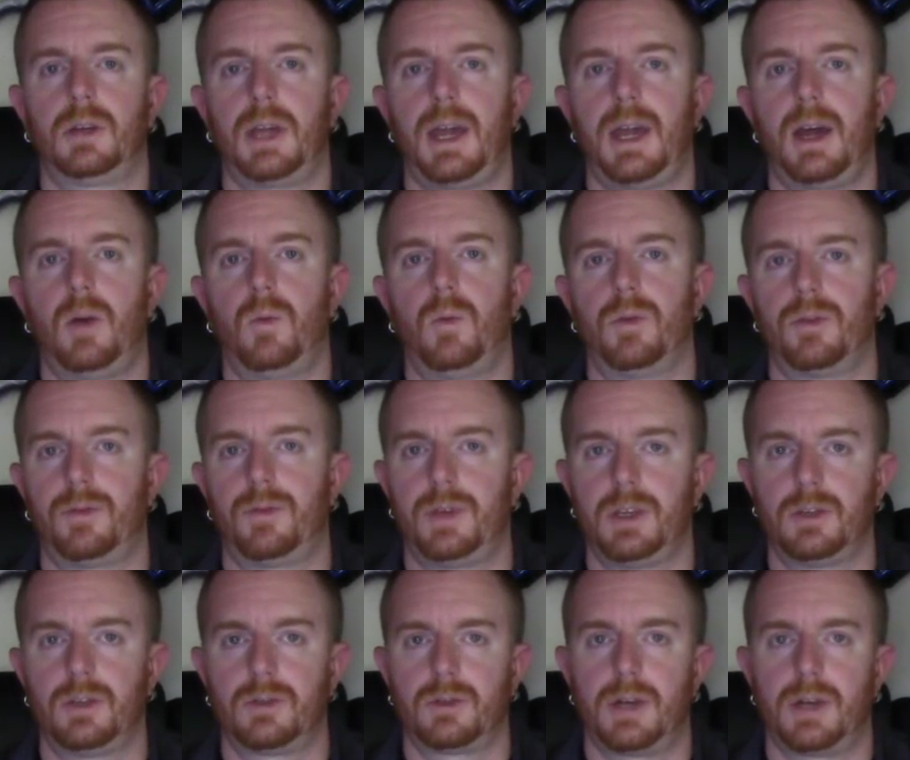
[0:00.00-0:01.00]
at where the
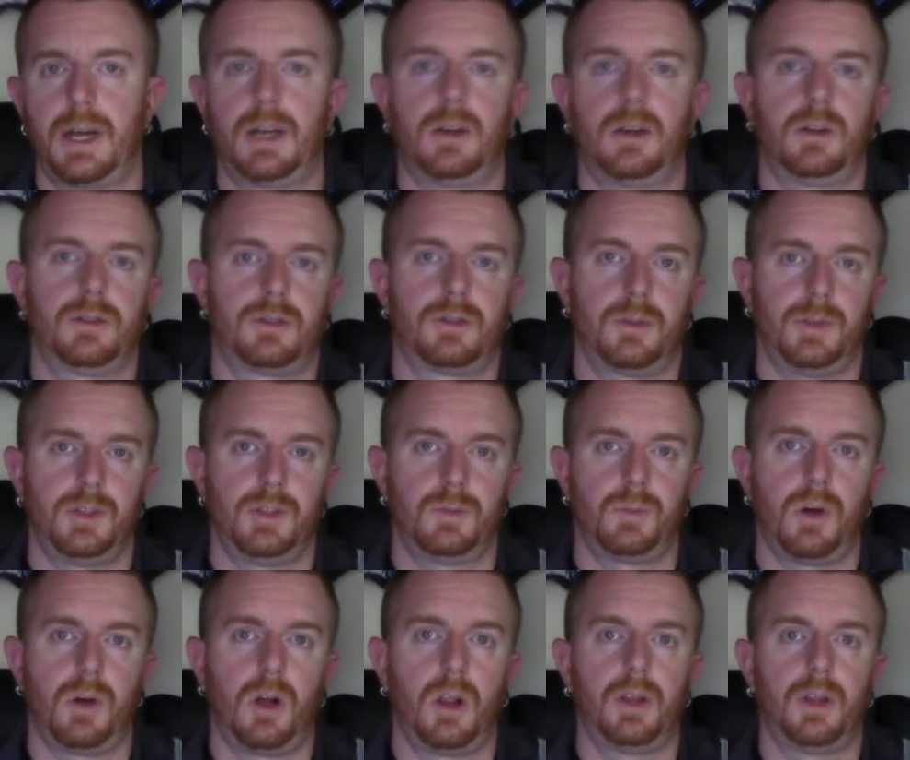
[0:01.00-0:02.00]
fingers are at on somebody's
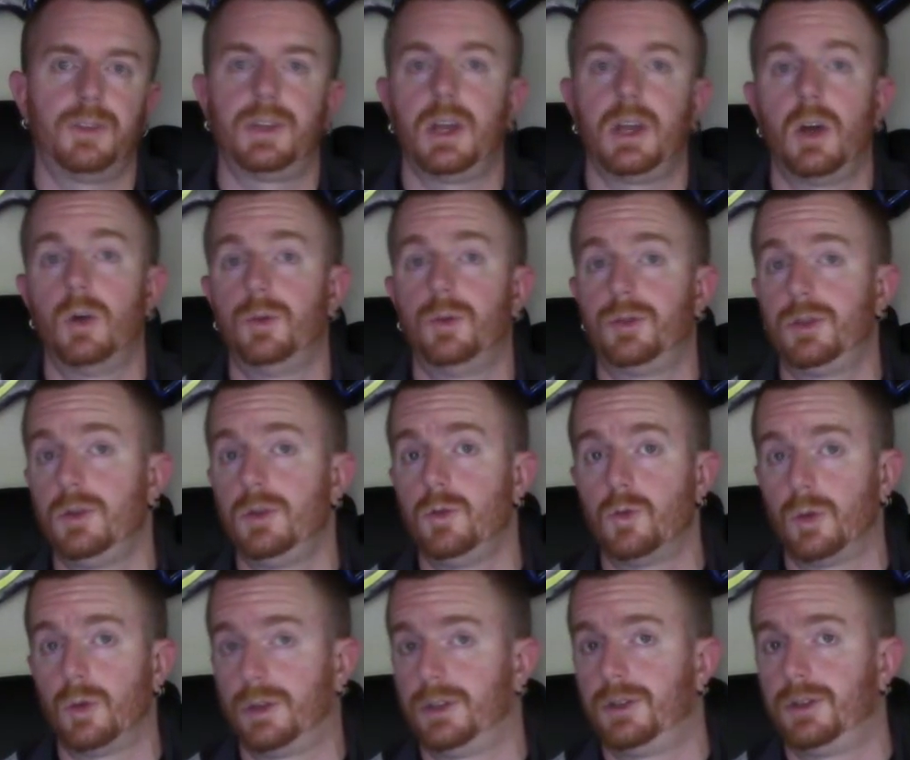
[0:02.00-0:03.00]
ball and say, oh, so you
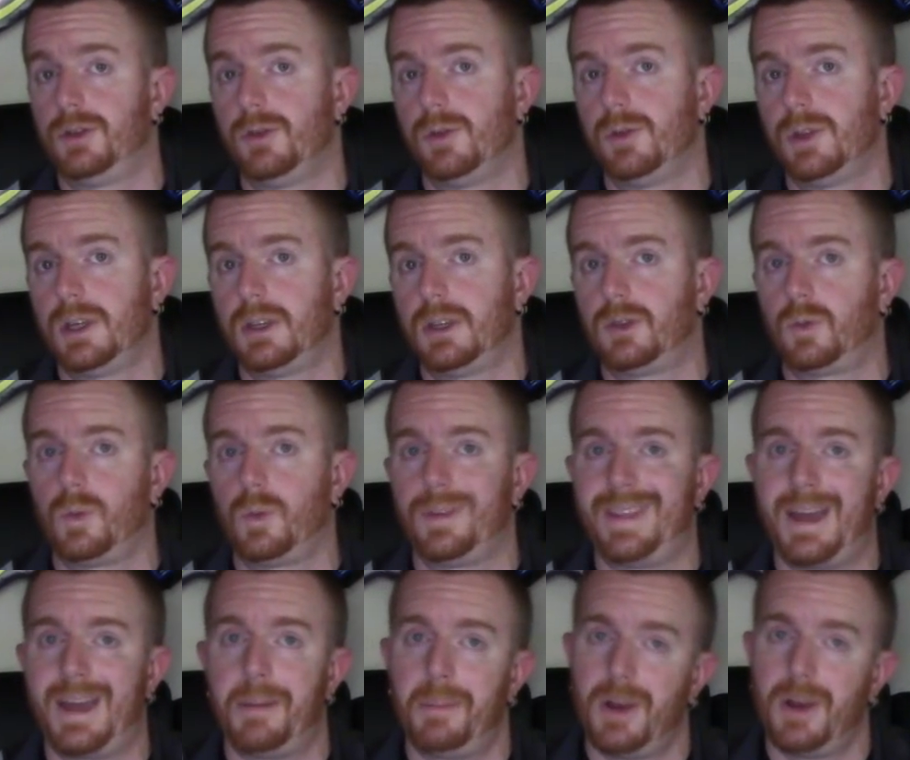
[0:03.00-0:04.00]
drilled it to do this, when
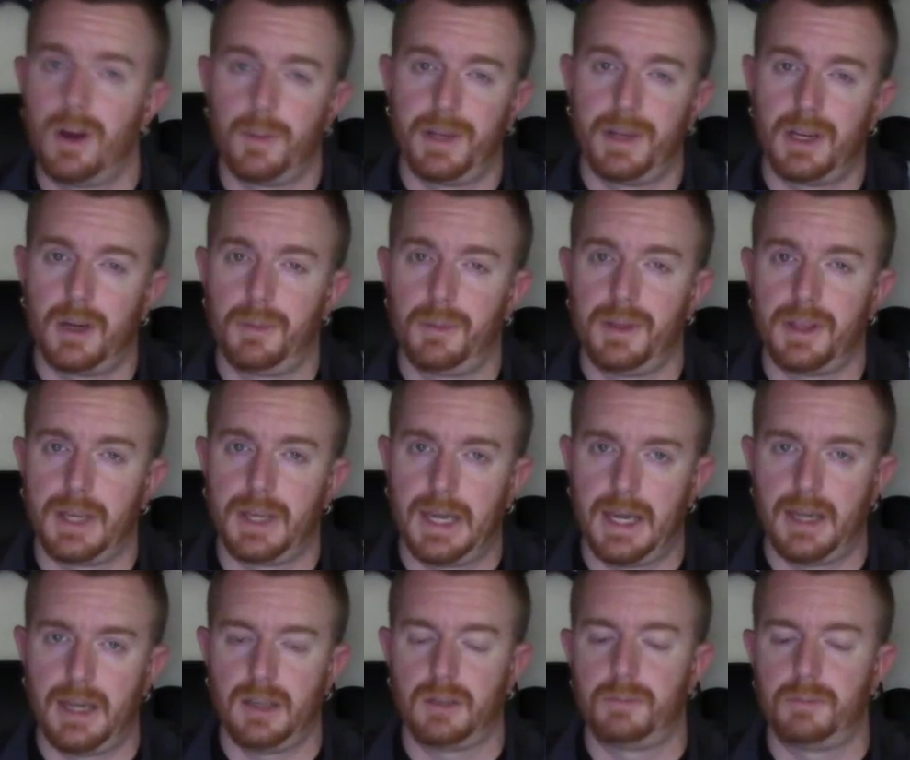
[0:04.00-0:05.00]
that may or may not be the
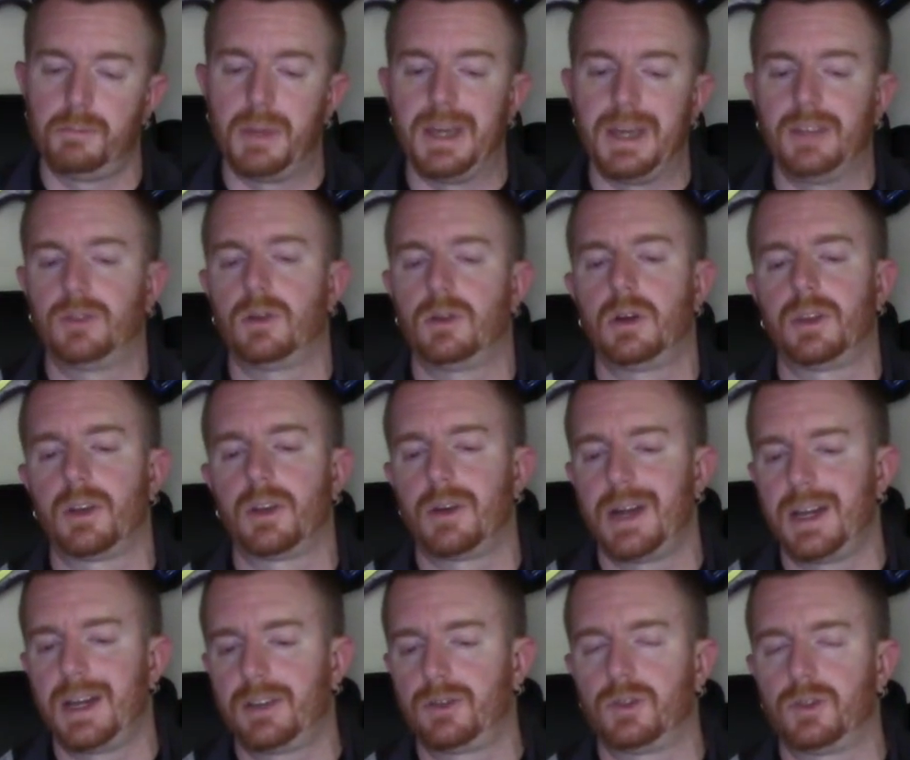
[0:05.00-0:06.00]
case based on their
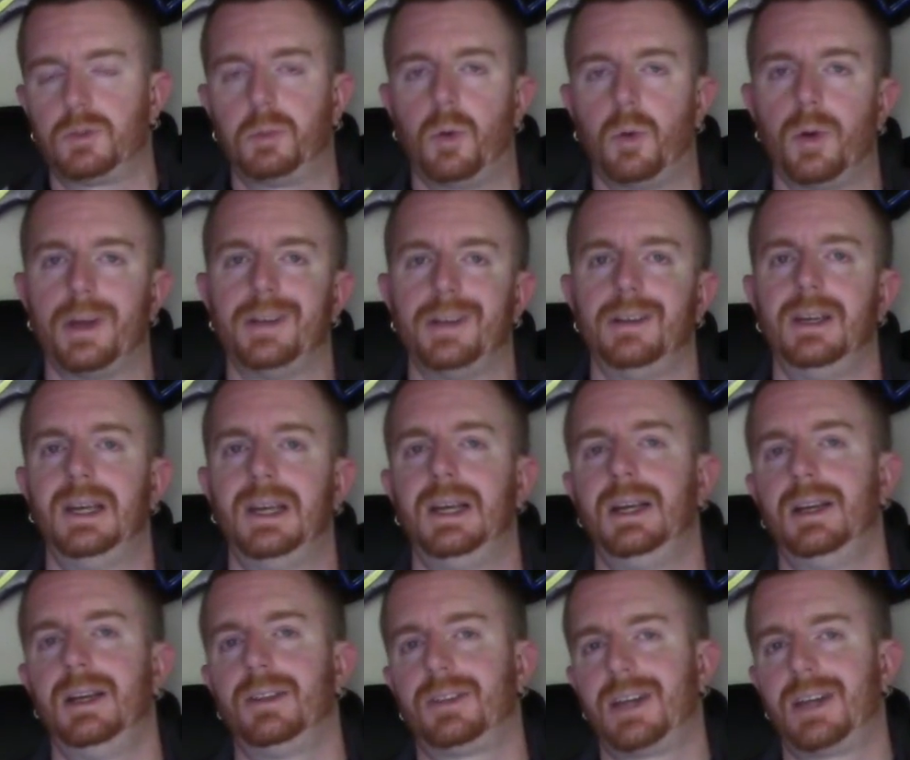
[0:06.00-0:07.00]
axis point.
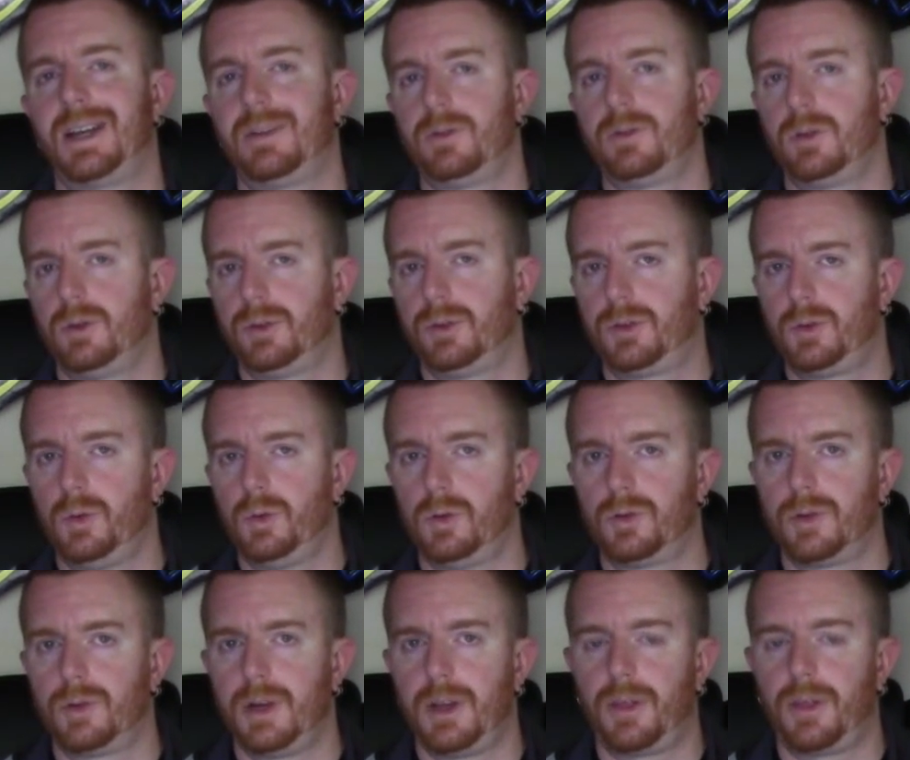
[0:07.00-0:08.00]
It's kind of an old school
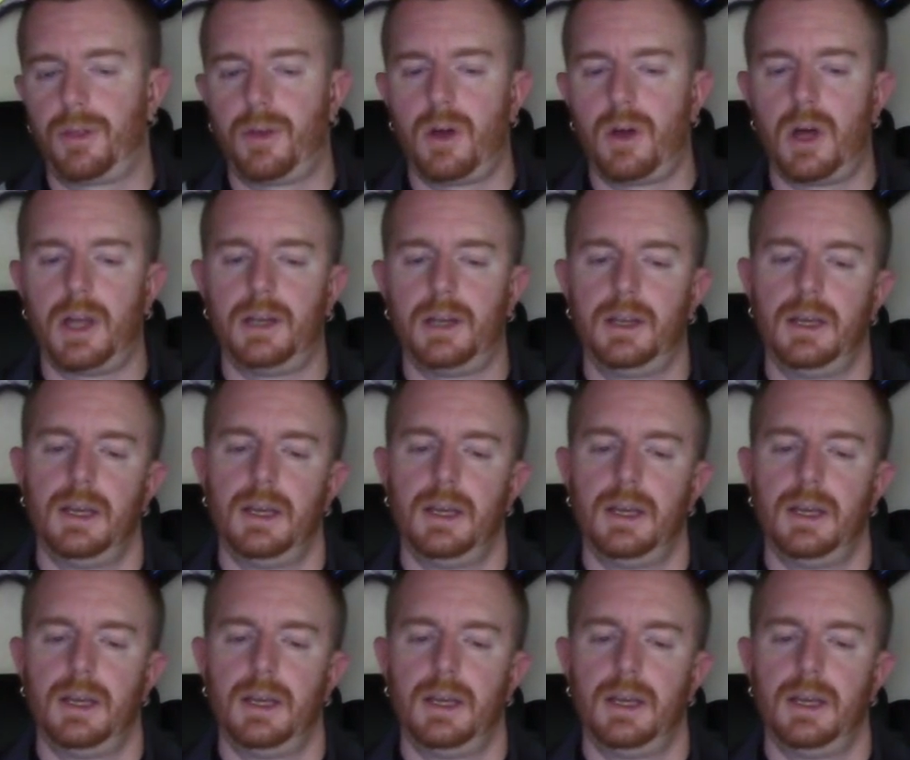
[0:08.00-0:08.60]
train of thought,